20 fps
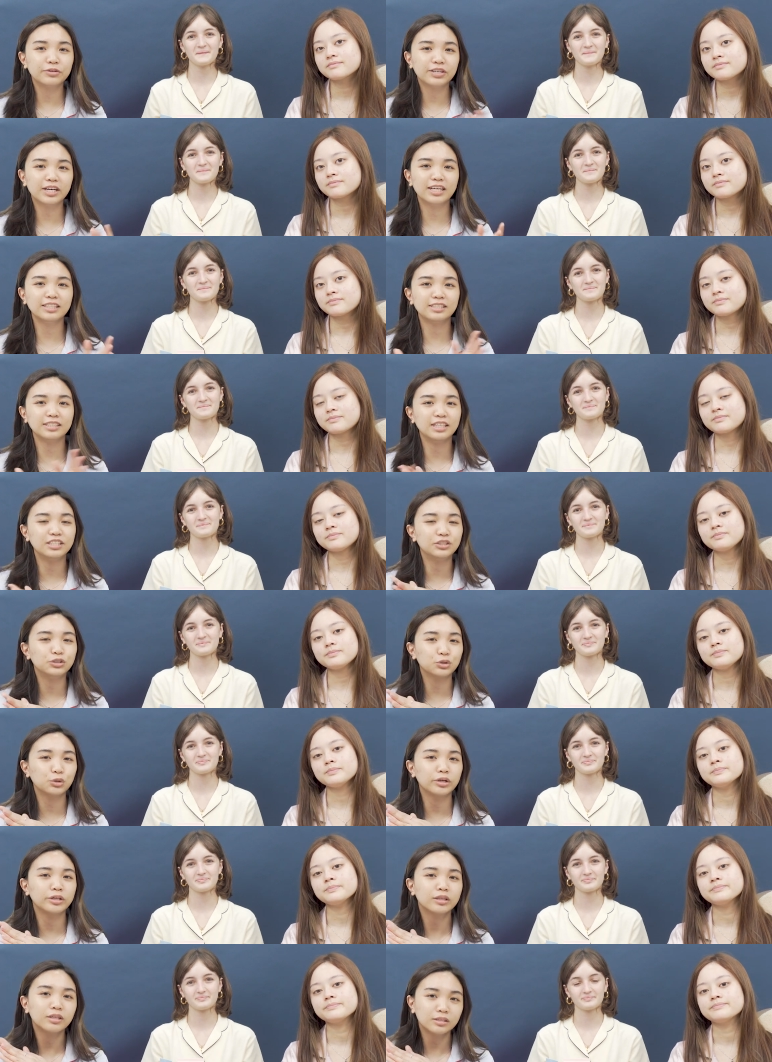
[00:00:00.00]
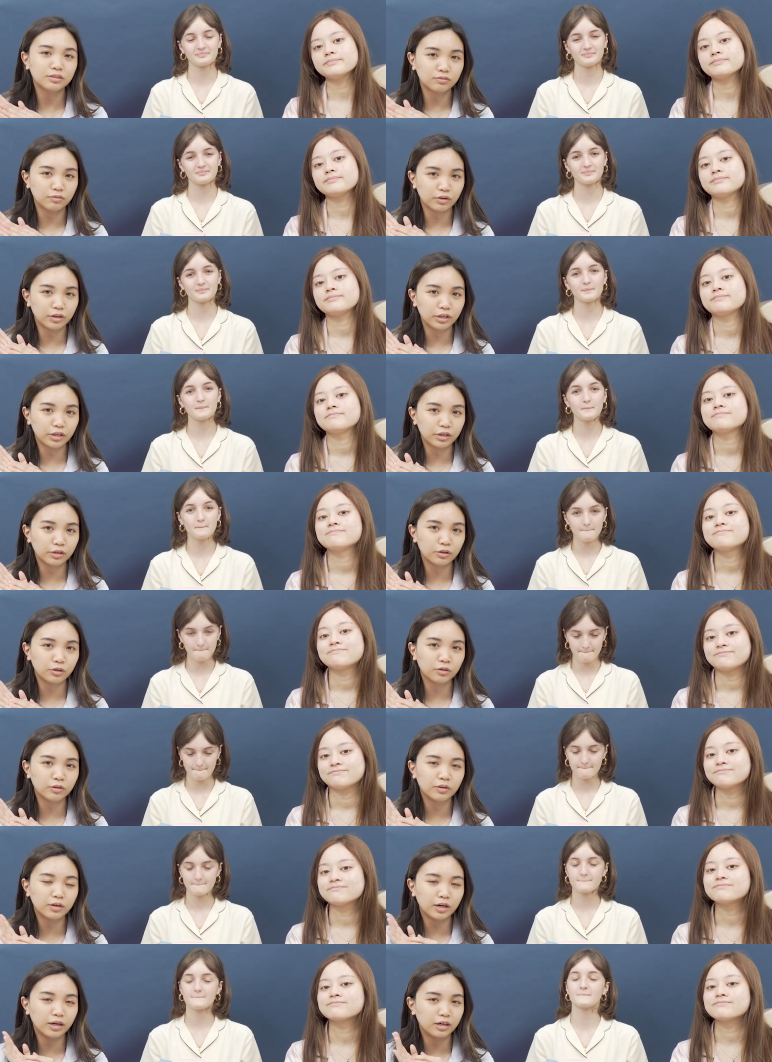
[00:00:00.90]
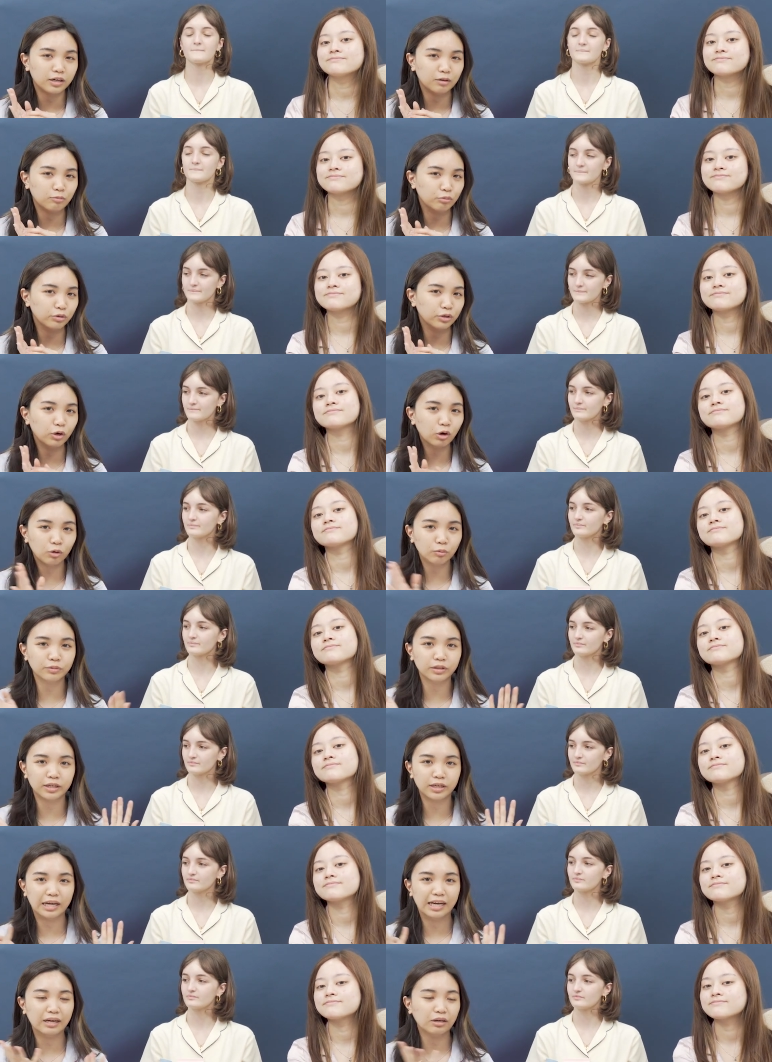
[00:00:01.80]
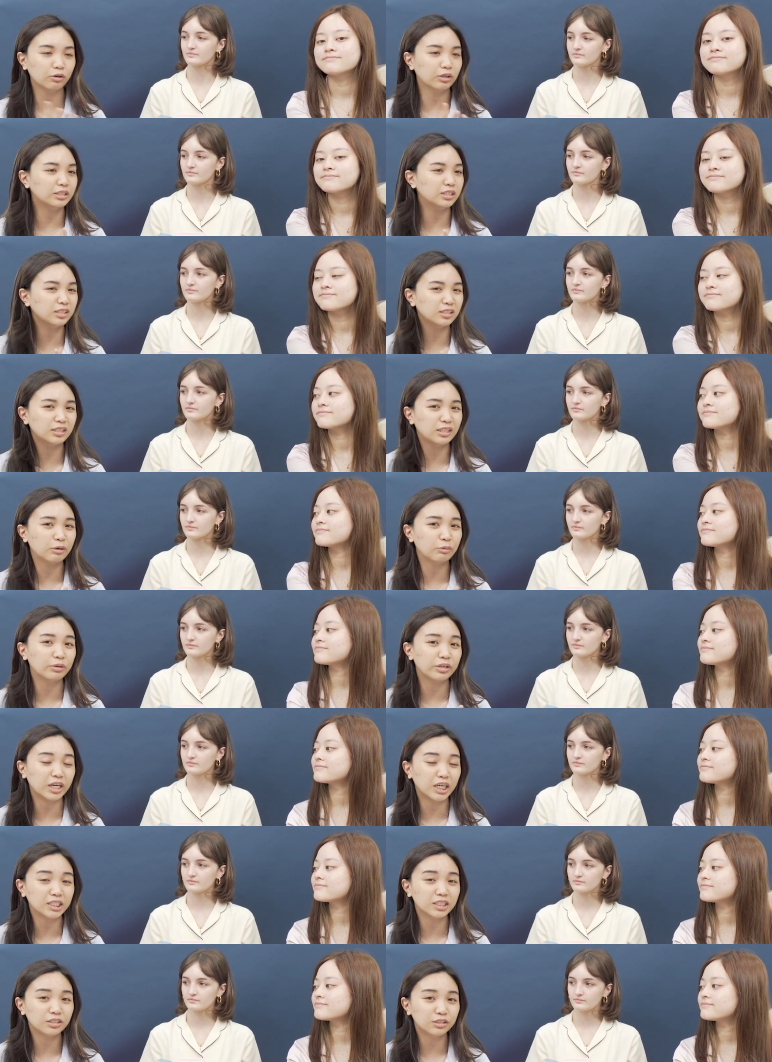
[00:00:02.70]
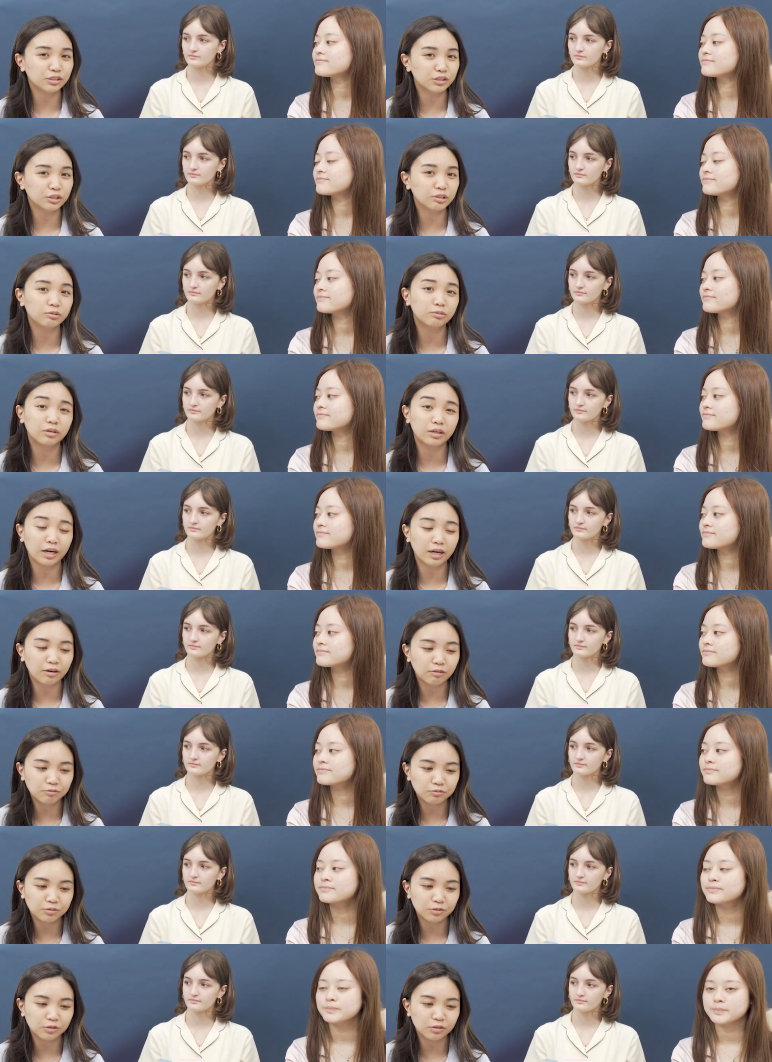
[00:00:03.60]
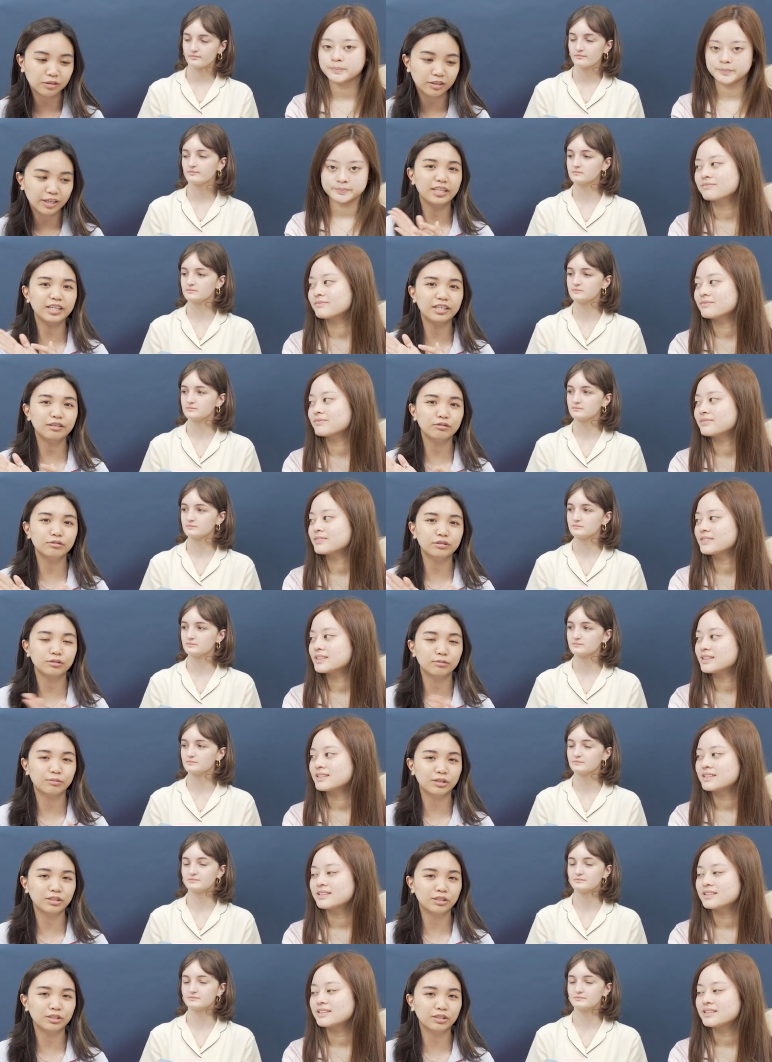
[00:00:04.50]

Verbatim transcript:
Speaker 1: you guys enjoyed this video. Uh, we hope the questions that we answered you were helpful. Thank you so